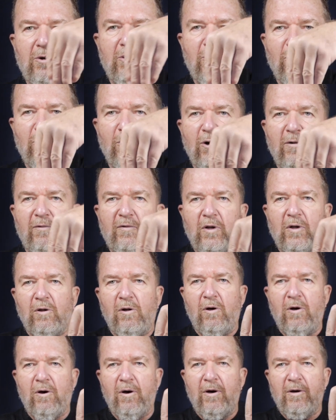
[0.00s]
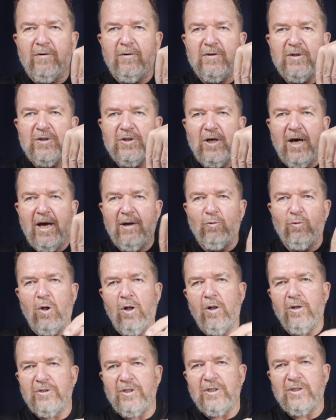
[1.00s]
curved along the side
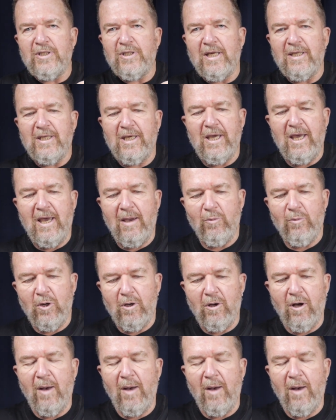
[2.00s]
walls inside the camera